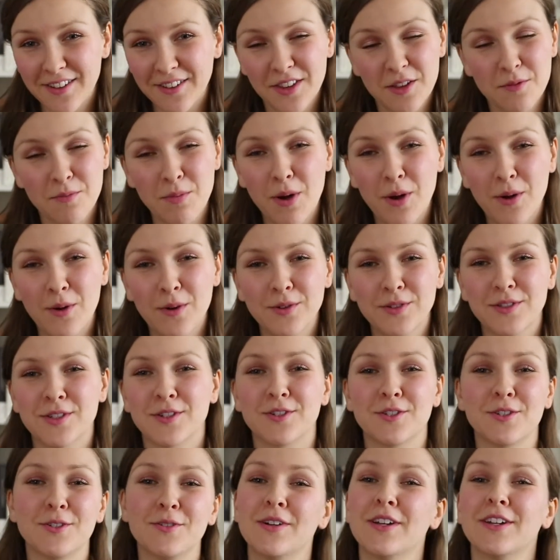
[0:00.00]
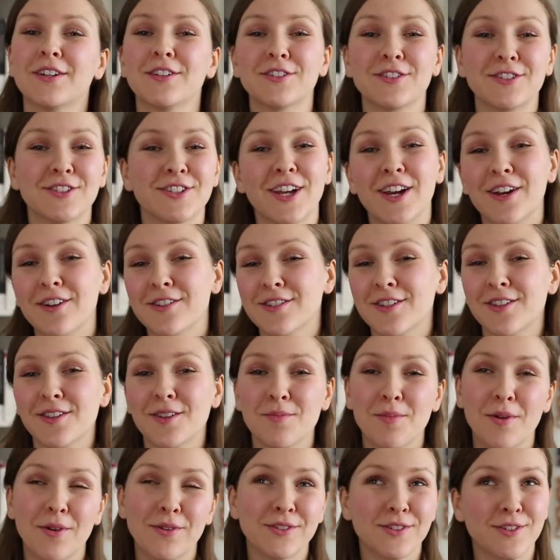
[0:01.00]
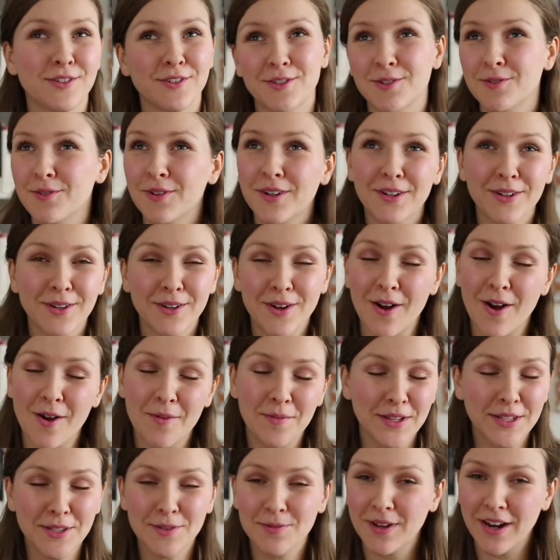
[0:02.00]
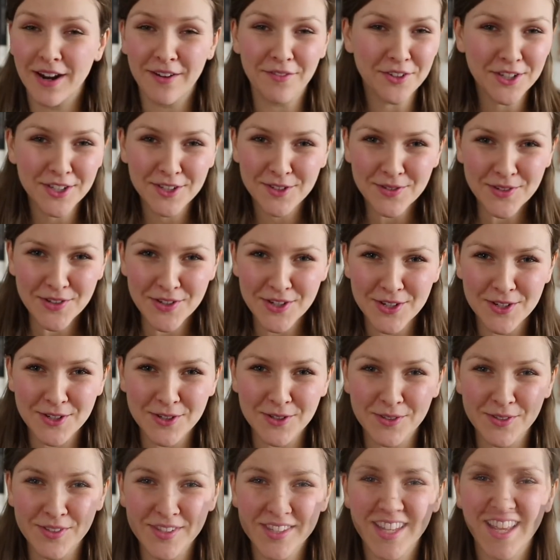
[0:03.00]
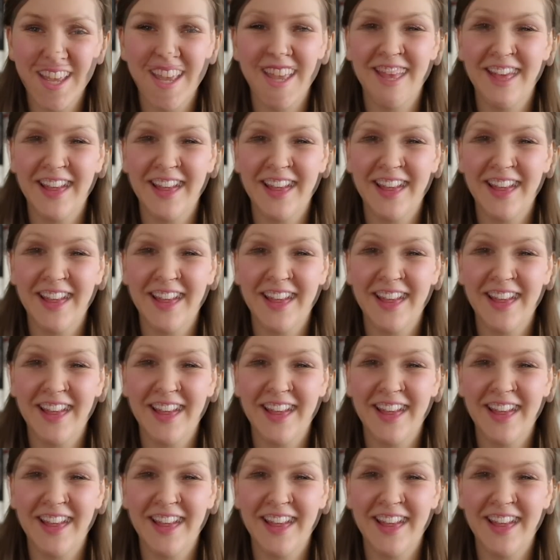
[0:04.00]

on the post or 200 shares on the post or 200 comments, whatever you choose,